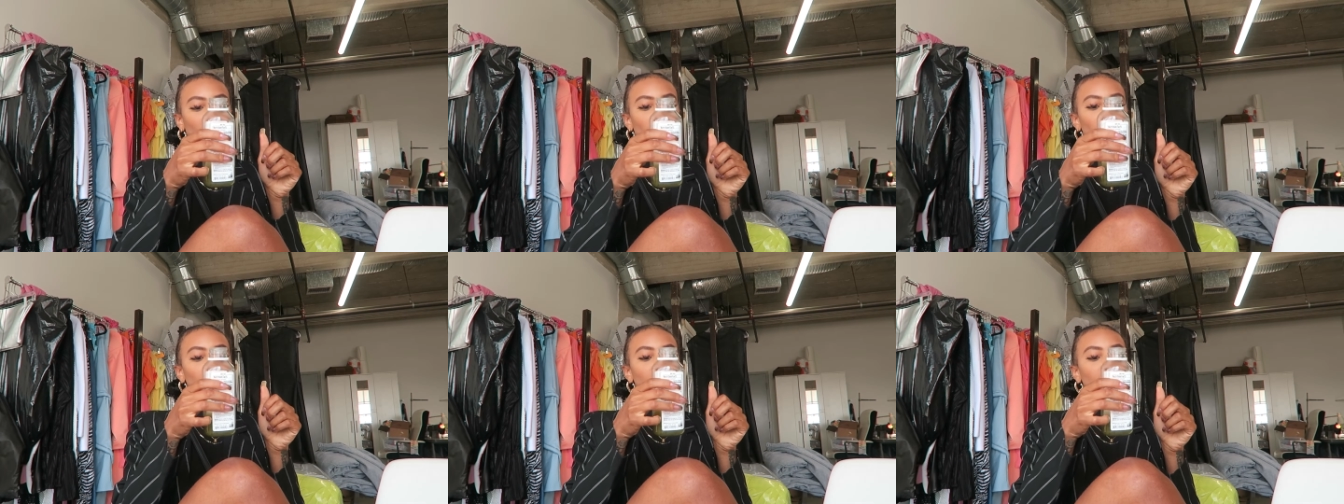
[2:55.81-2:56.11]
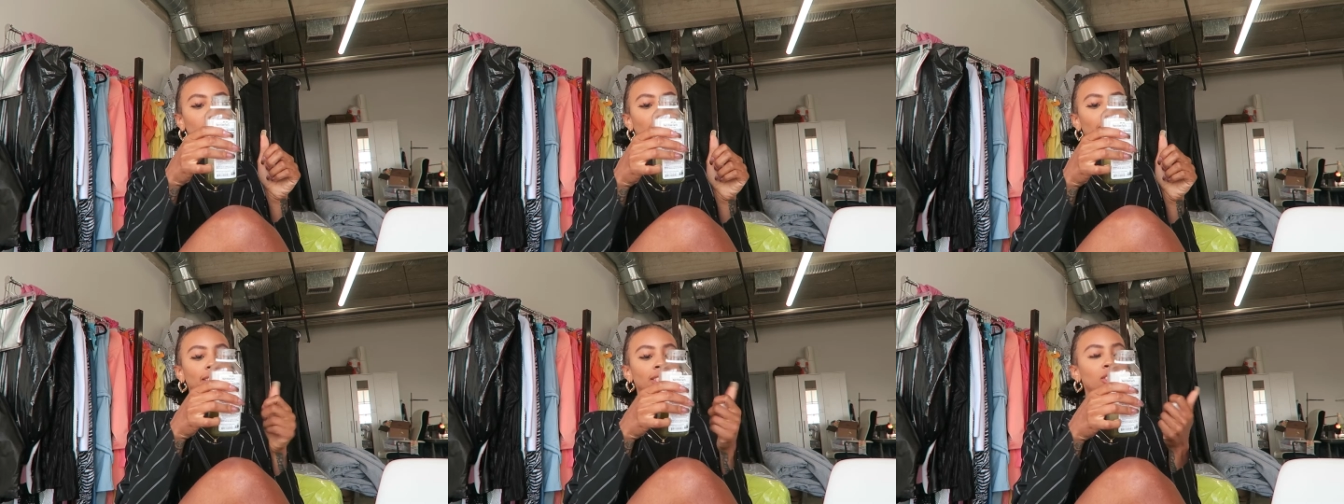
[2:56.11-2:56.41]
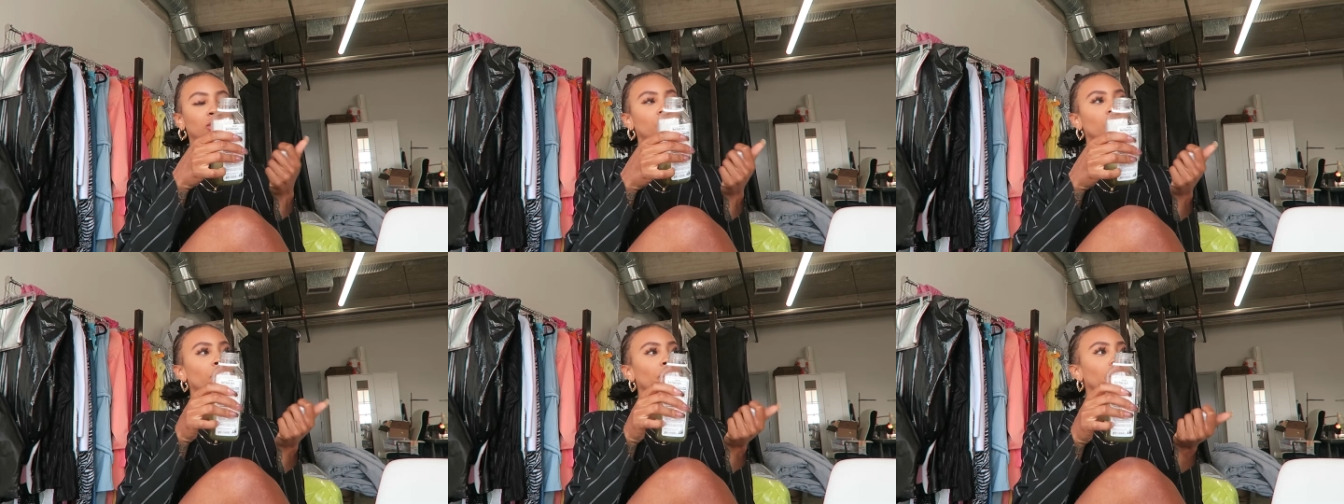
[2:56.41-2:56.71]
It was like
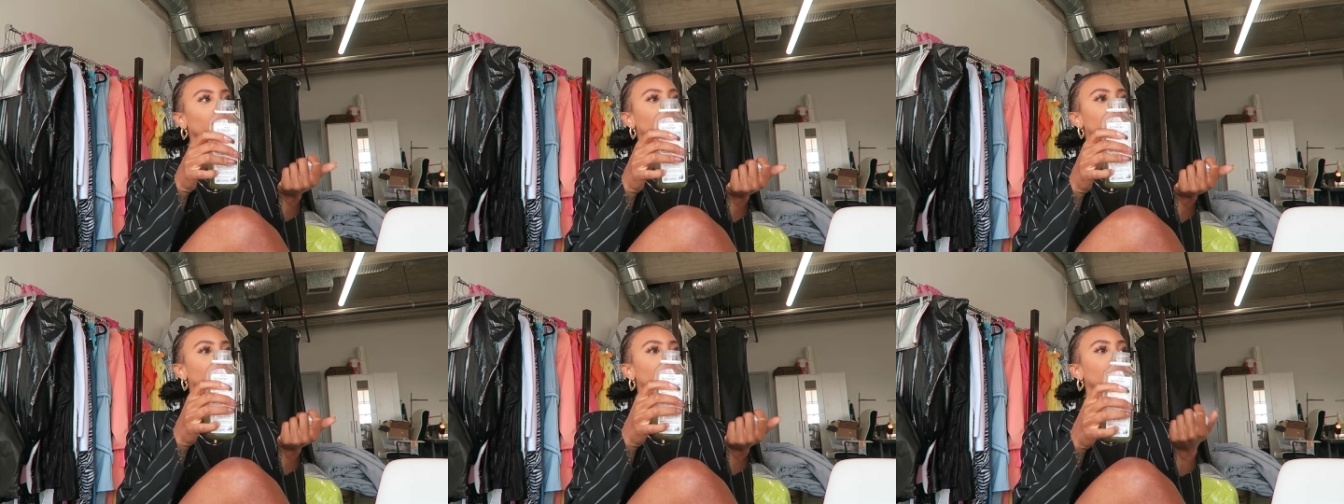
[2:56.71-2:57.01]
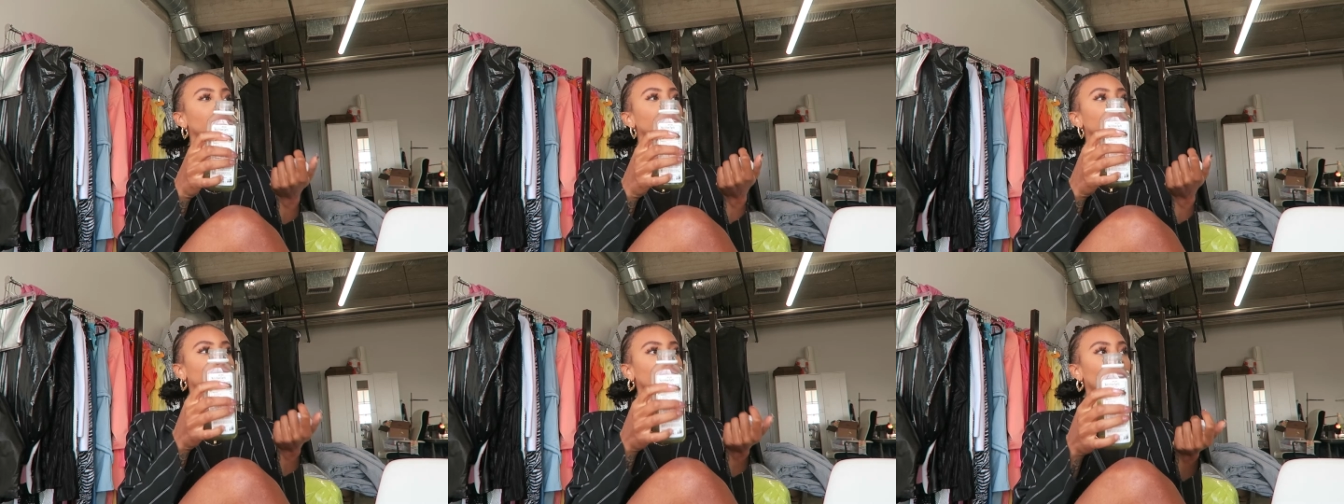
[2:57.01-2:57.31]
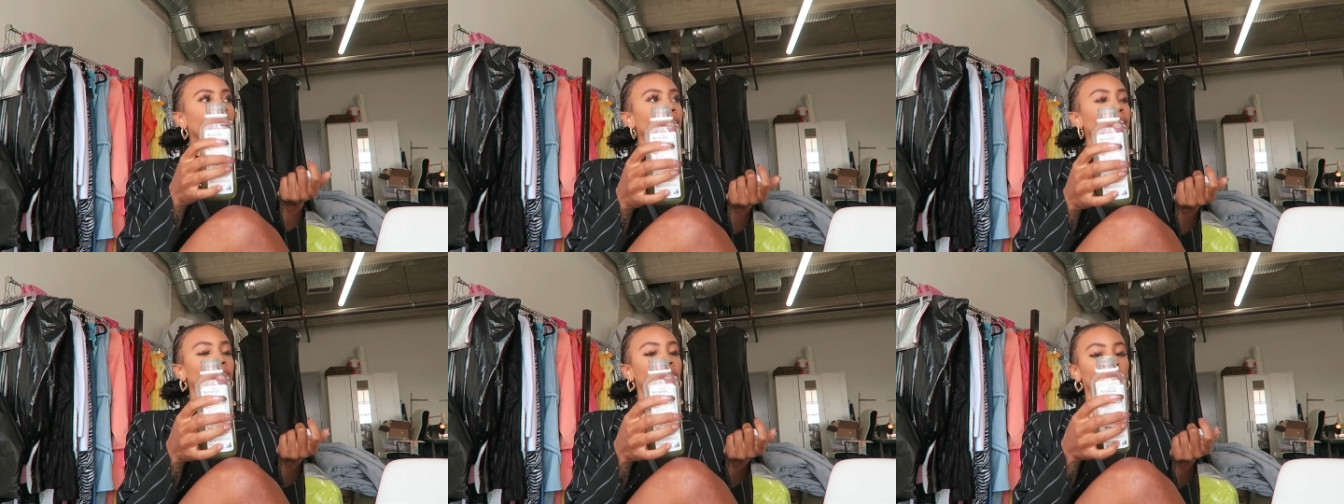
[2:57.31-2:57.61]
sweet. It tastes
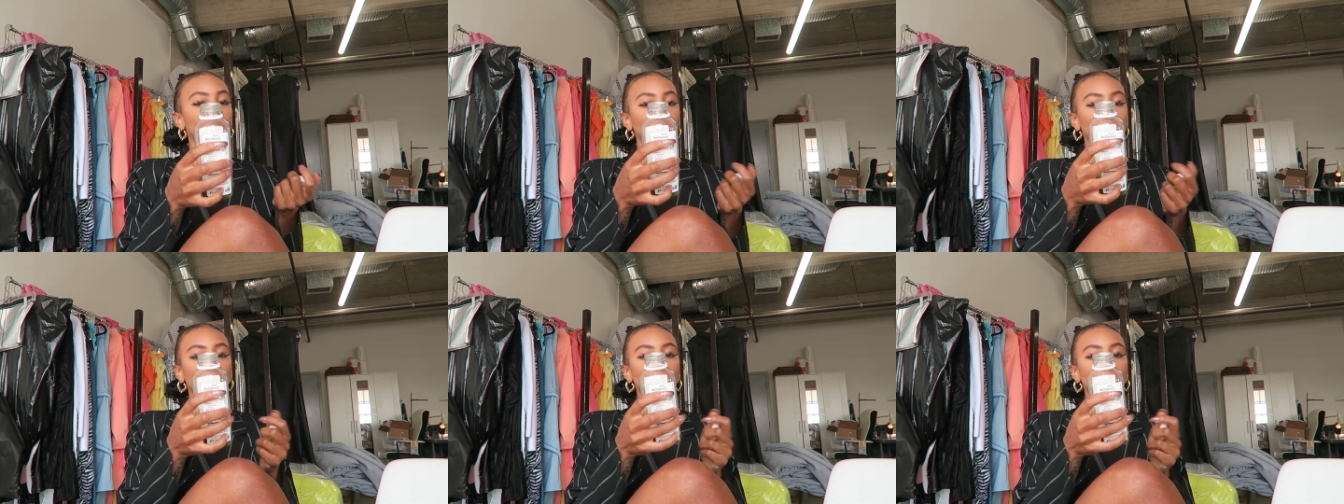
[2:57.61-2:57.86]
like ju.